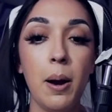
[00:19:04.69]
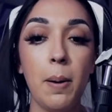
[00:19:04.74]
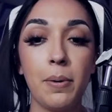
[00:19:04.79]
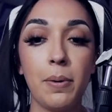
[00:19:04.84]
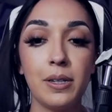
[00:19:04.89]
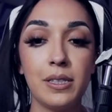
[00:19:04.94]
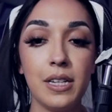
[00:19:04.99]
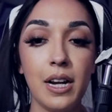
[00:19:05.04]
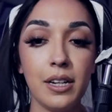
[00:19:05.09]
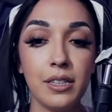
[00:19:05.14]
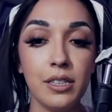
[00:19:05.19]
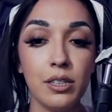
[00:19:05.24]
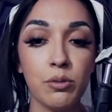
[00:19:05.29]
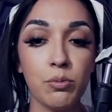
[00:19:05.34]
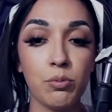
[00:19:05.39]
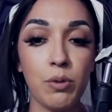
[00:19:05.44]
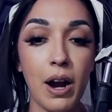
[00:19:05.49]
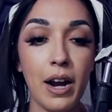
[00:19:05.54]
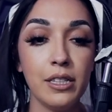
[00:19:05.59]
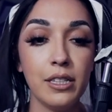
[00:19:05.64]
protected
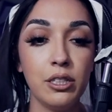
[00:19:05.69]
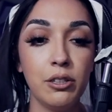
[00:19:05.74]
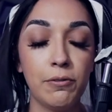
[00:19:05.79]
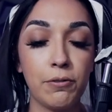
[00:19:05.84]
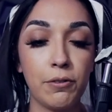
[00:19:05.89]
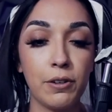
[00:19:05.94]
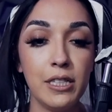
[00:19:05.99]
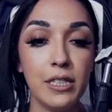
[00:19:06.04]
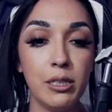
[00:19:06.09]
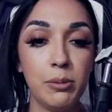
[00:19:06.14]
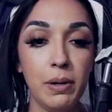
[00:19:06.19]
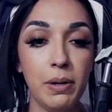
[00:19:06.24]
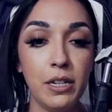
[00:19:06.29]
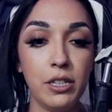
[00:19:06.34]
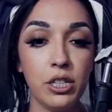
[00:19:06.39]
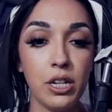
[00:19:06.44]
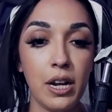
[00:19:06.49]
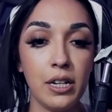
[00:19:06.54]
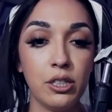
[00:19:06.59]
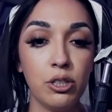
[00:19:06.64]
right to free
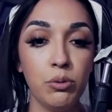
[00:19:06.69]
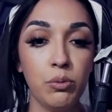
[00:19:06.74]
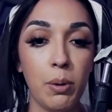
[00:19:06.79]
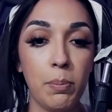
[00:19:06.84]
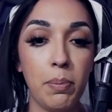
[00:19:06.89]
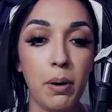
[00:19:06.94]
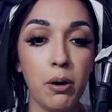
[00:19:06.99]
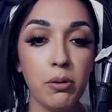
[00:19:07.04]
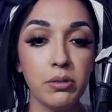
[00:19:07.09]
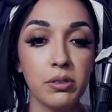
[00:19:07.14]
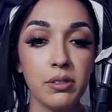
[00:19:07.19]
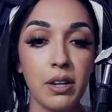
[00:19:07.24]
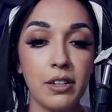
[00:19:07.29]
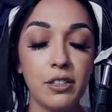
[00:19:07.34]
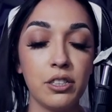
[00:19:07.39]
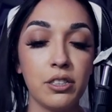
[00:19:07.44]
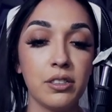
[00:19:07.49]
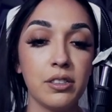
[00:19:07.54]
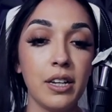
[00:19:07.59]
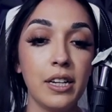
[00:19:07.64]
speech and to oppose
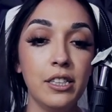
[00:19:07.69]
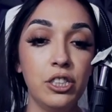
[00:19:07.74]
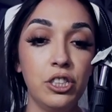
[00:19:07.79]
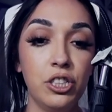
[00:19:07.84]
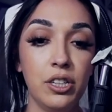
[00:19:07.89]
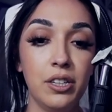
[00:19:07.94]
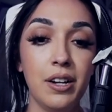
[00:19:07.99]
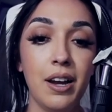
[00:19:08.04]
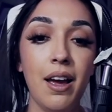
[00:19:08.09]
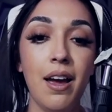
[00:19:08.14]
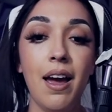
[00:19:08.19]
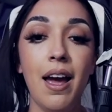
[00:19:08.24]
legislation